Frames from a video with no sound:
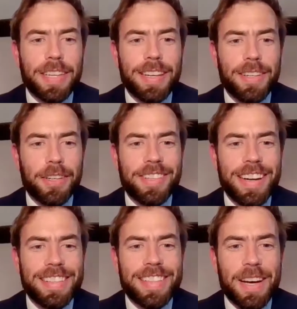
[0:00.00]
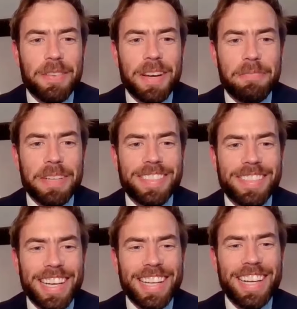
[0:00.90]
not to answer that one, but
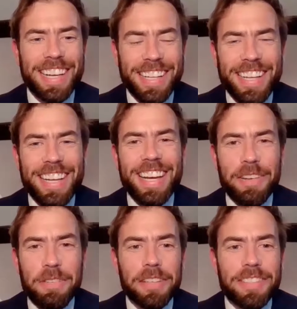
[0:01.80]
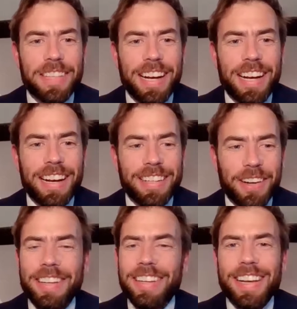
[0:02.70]
he was,
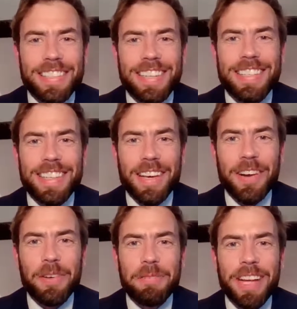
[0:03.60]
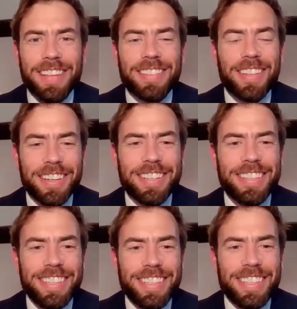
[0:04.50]
he's at the helm now. So,
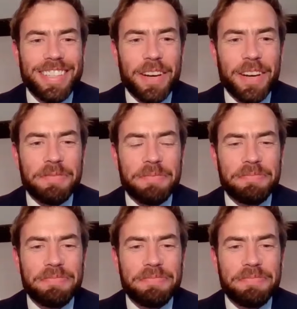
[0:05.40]
yeah,